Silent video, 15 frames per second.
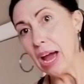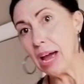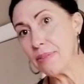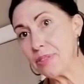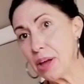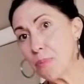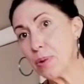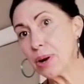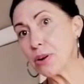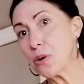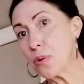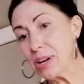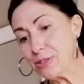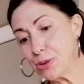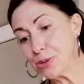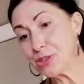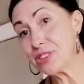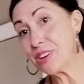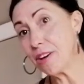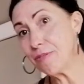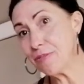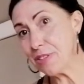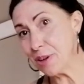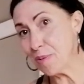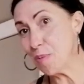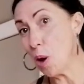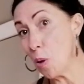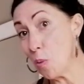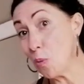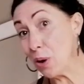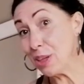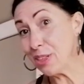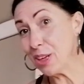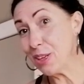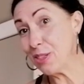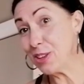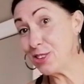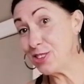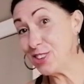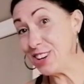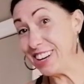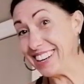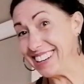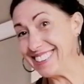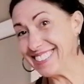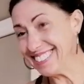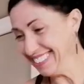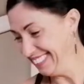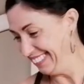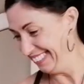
and then we are going to stuff them with the cheese.